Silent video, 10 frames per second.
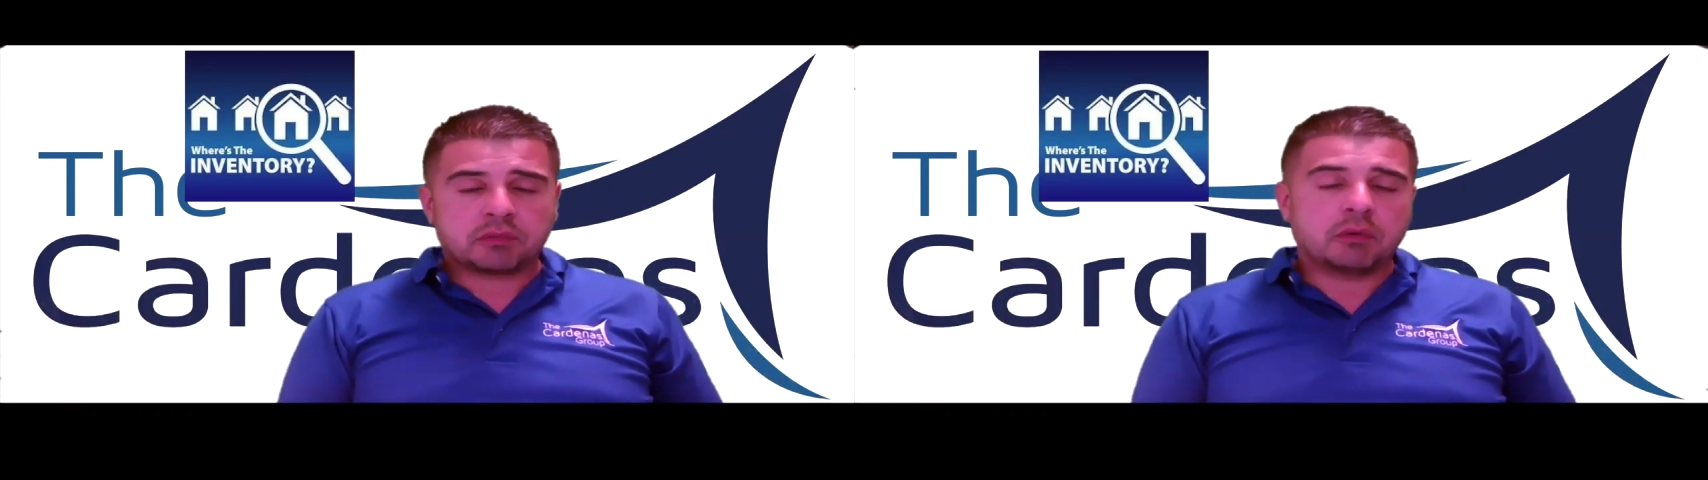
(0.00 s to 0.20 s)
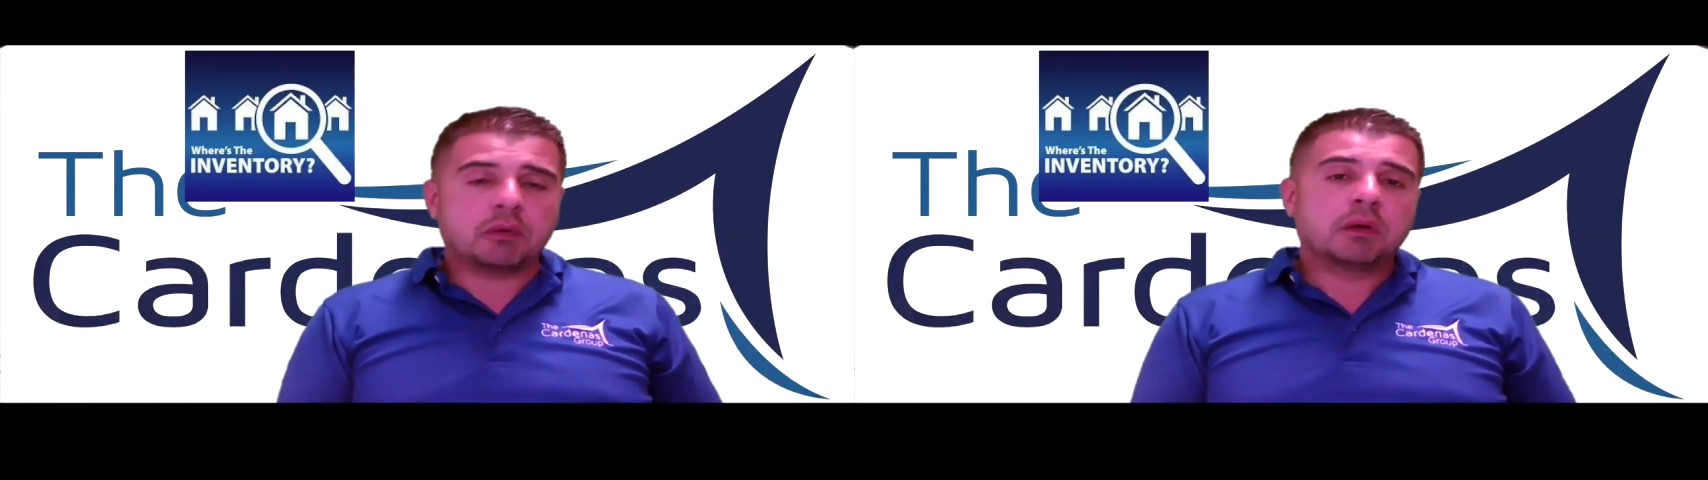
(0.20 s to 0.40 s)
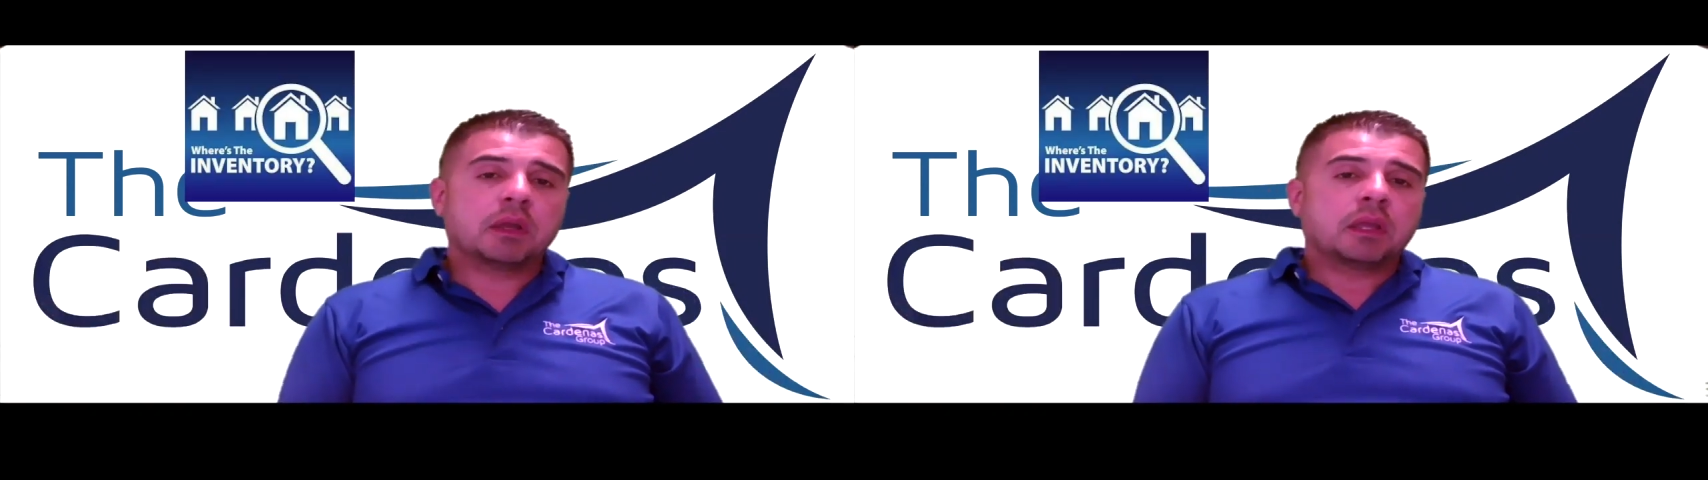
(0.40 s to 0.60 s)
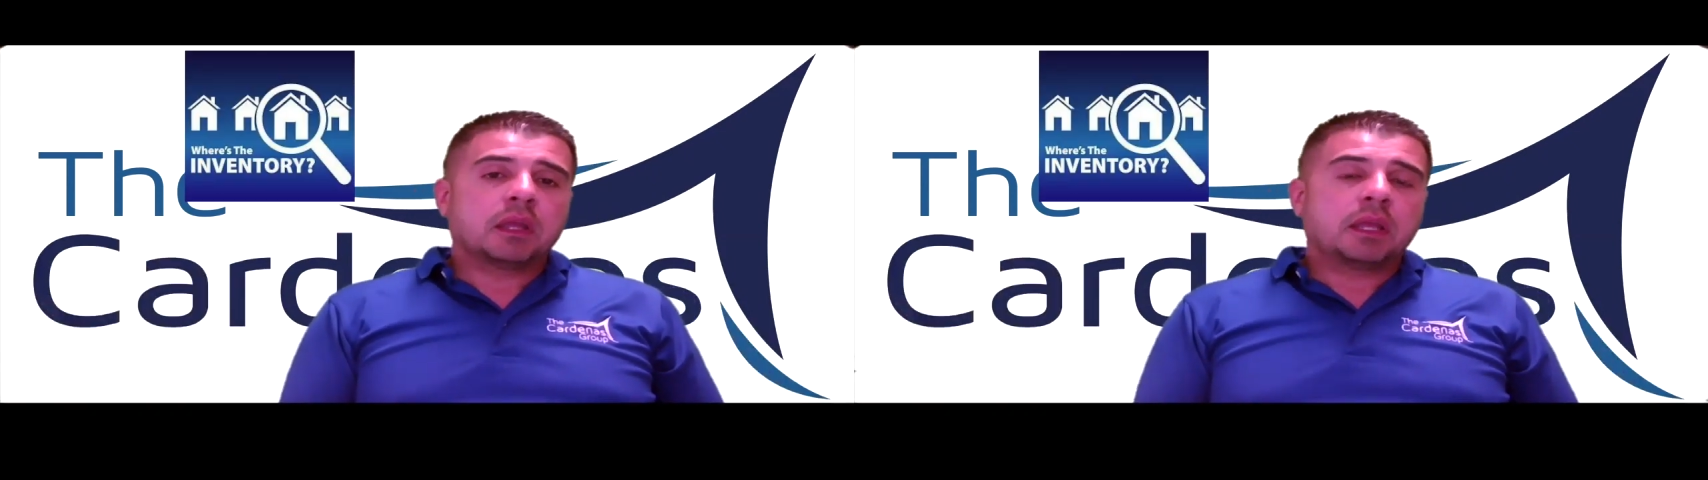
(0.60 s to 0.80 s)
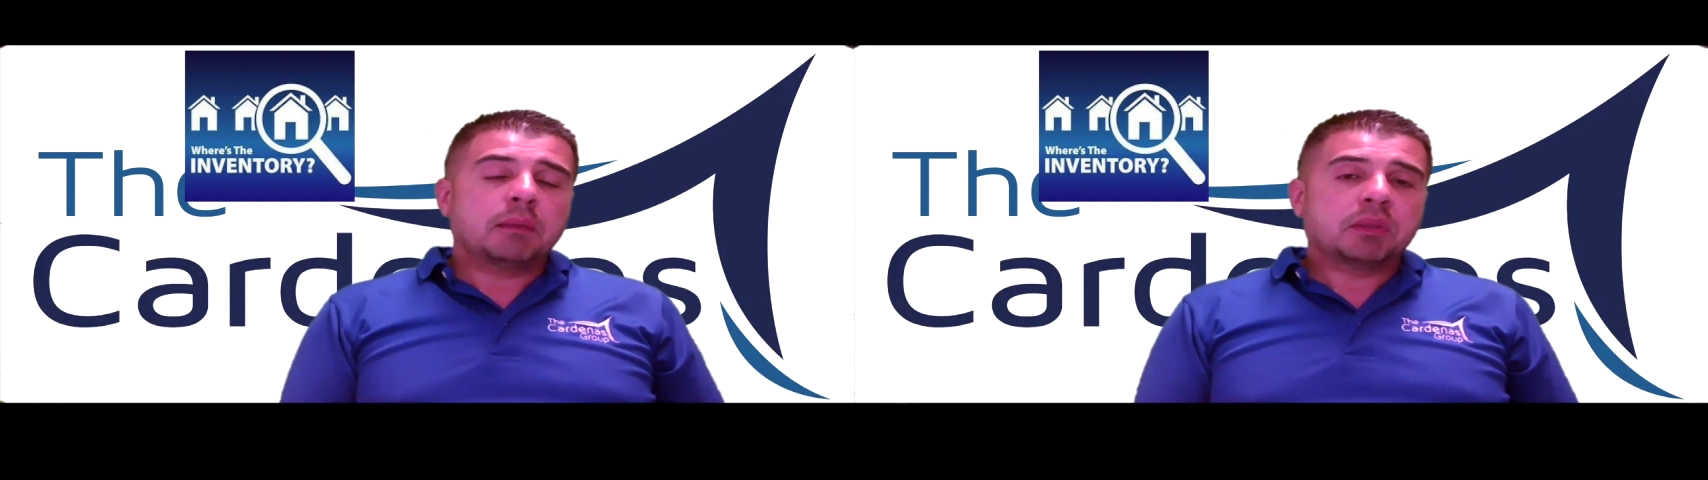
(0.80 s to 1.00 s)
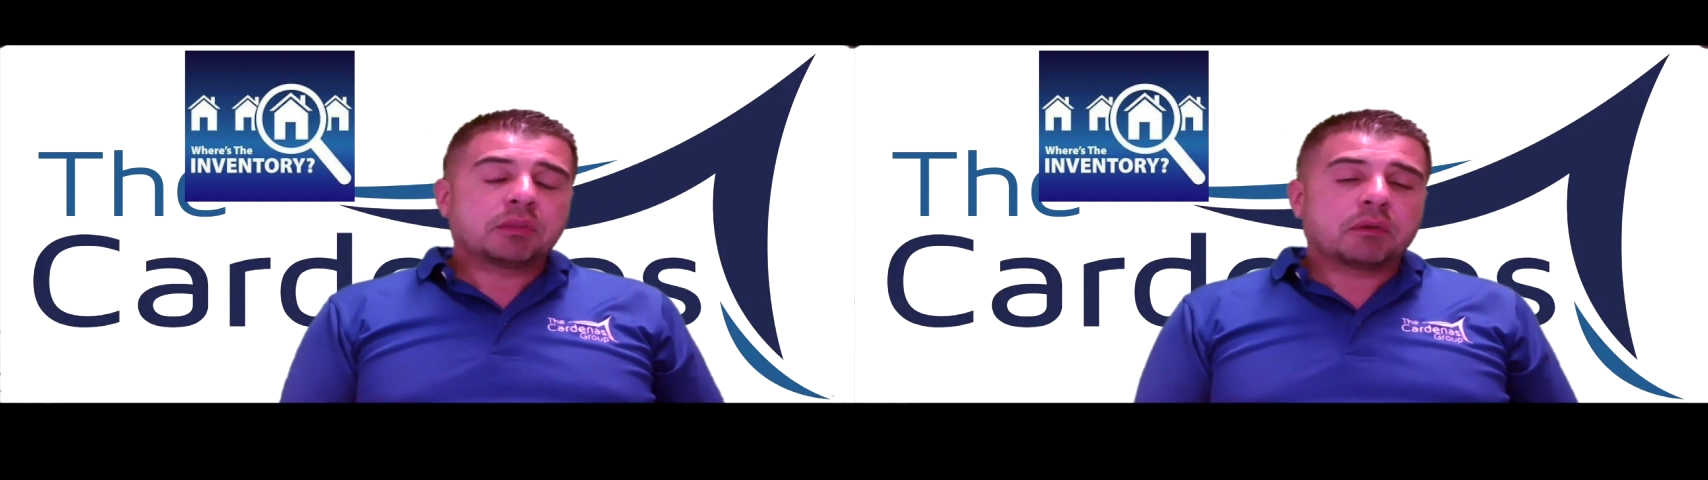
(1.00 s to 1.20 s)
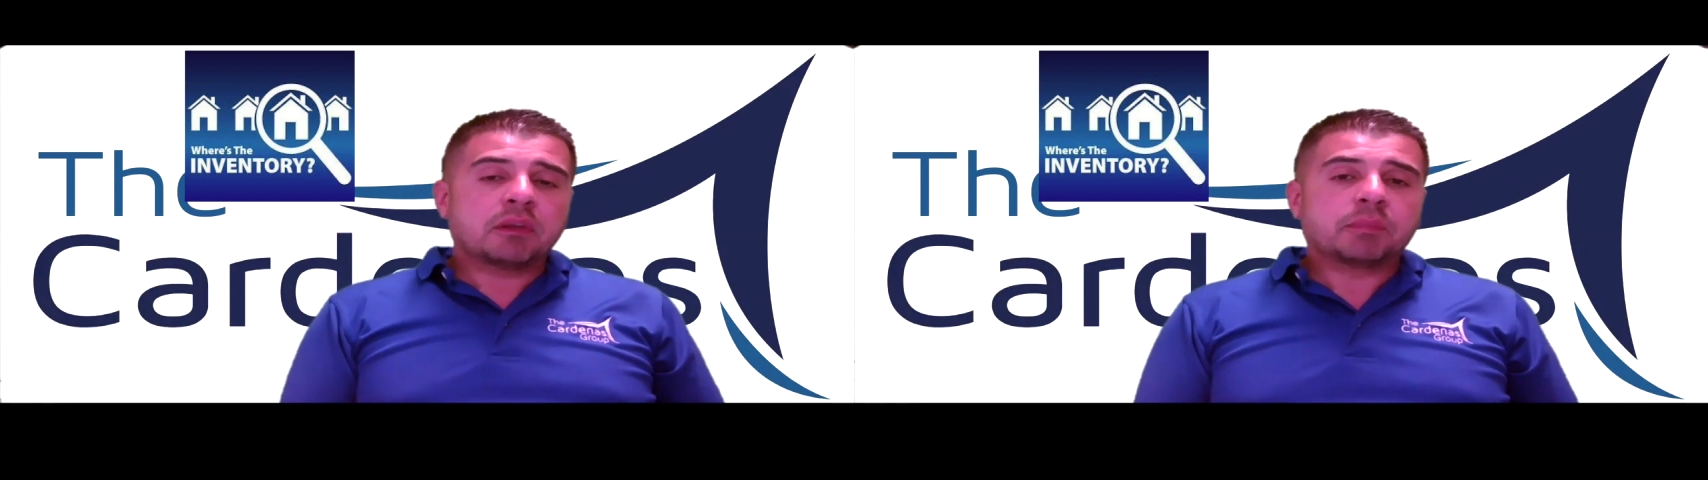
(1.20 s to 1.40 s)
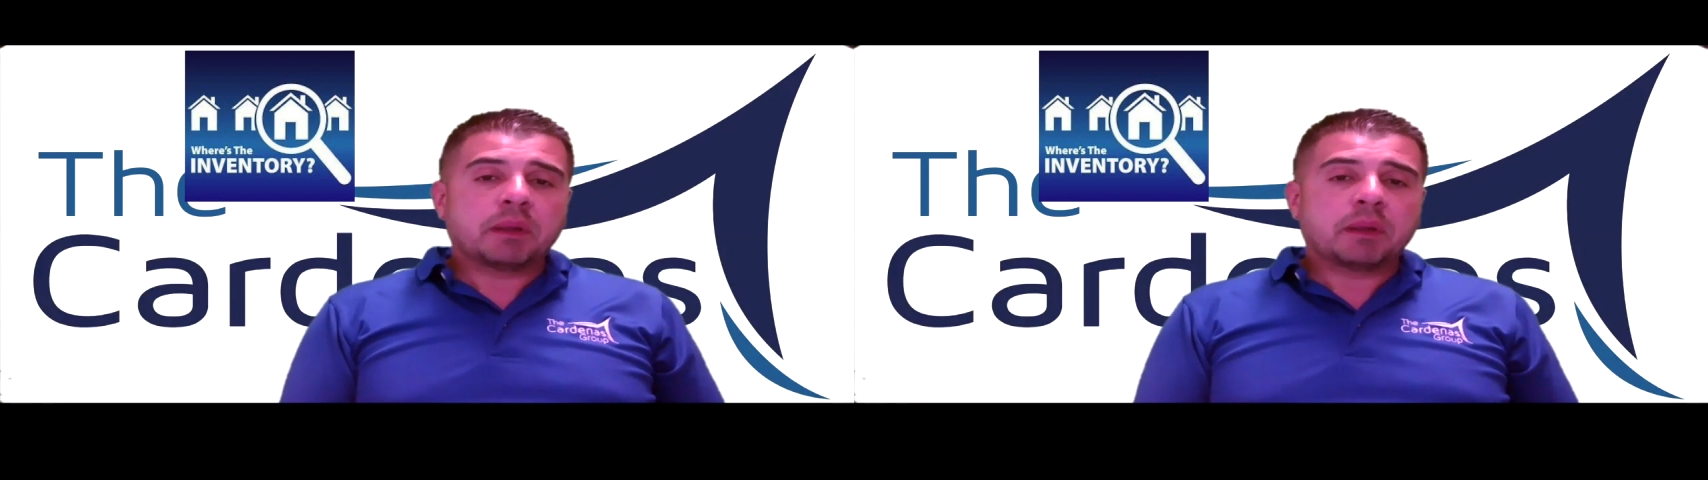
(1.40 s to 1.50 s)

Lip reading: So inventory is